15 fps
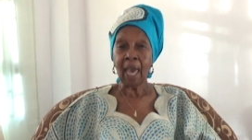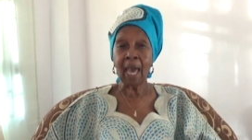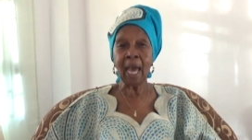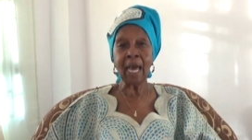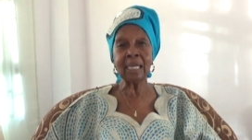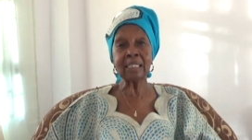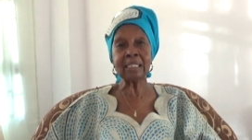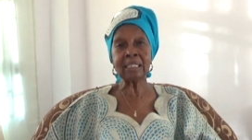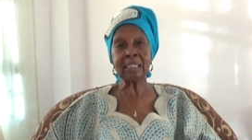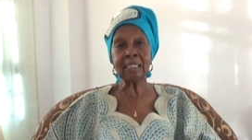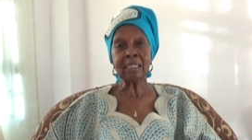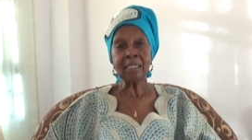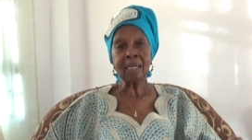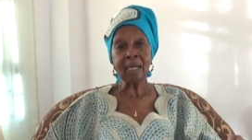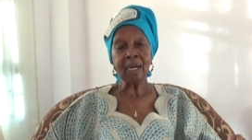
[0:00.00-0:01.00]
And
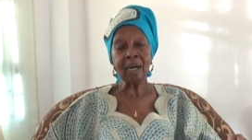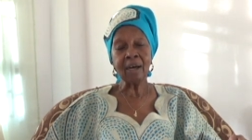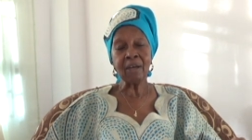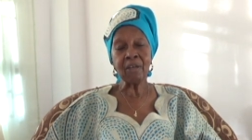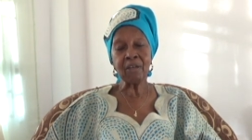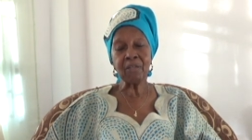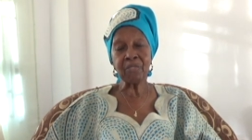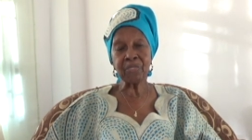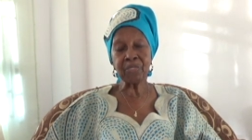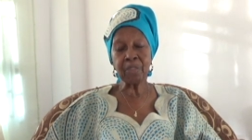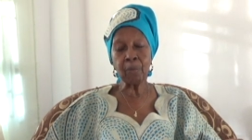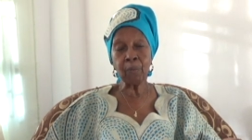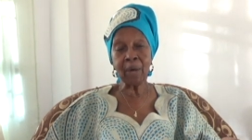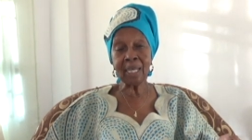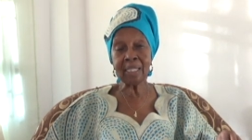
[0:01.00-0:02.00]

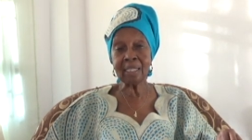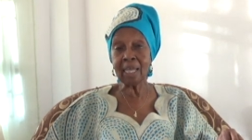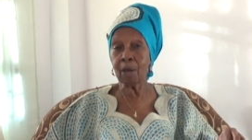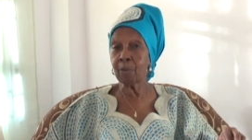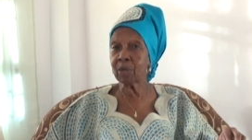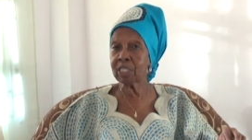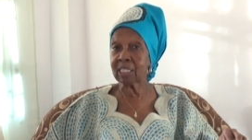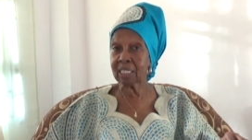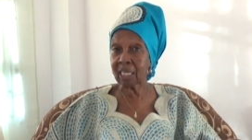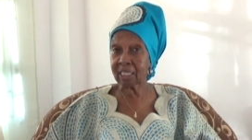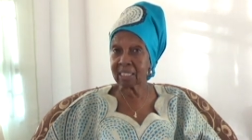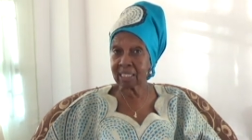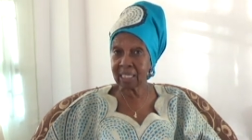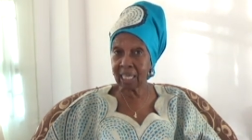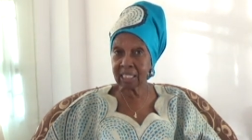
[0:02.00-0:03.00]
when they were
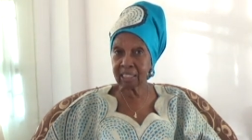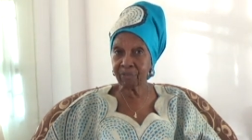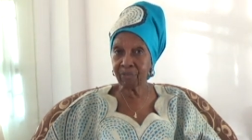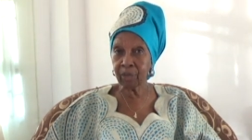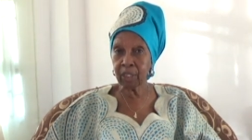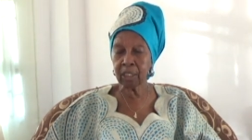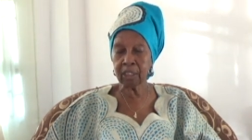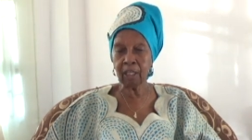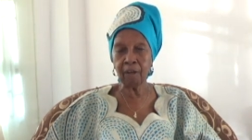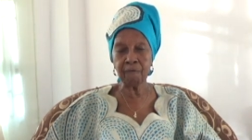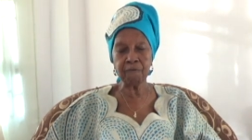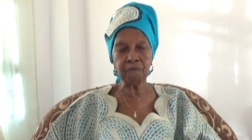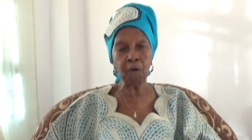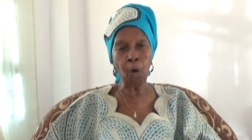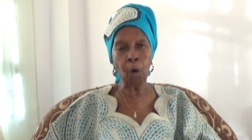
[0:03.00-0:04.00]
successful, they
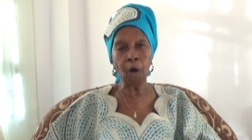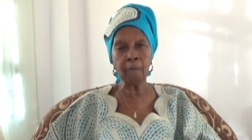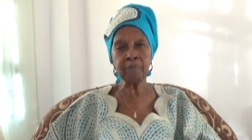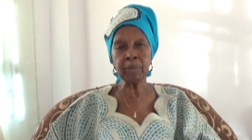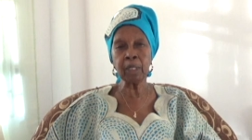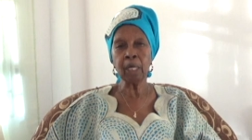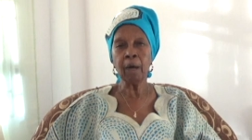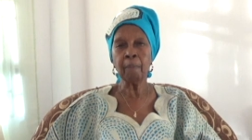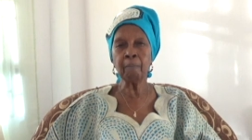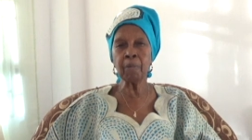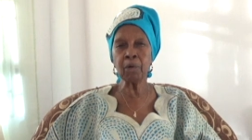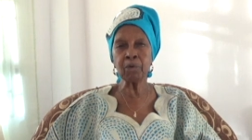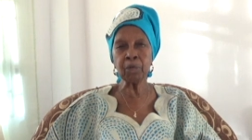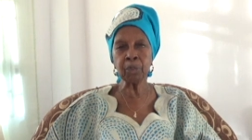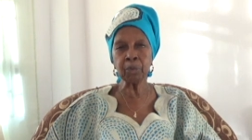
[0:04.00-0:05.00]
formed
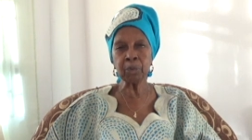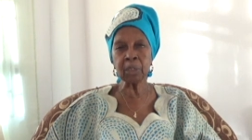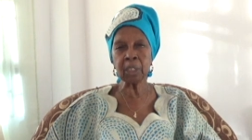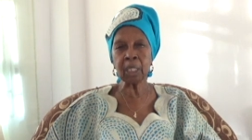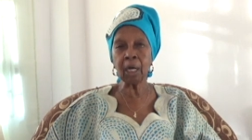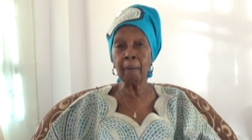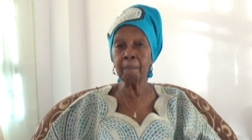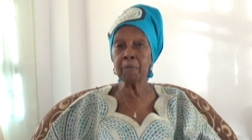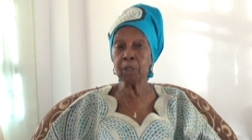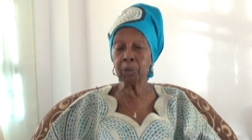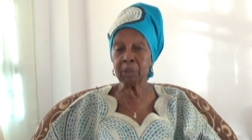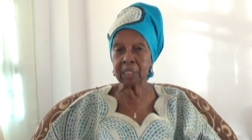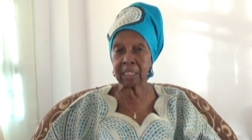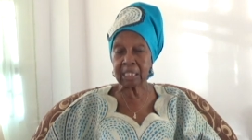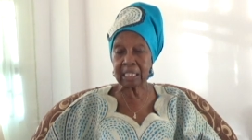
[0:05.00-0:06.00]
maroon
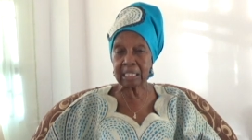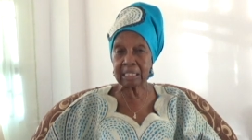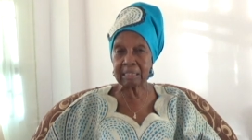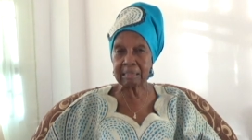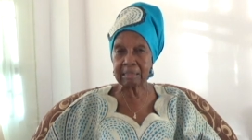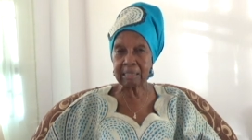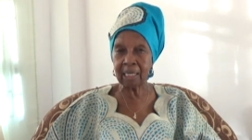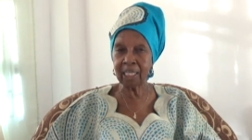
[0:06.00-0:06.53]
communities,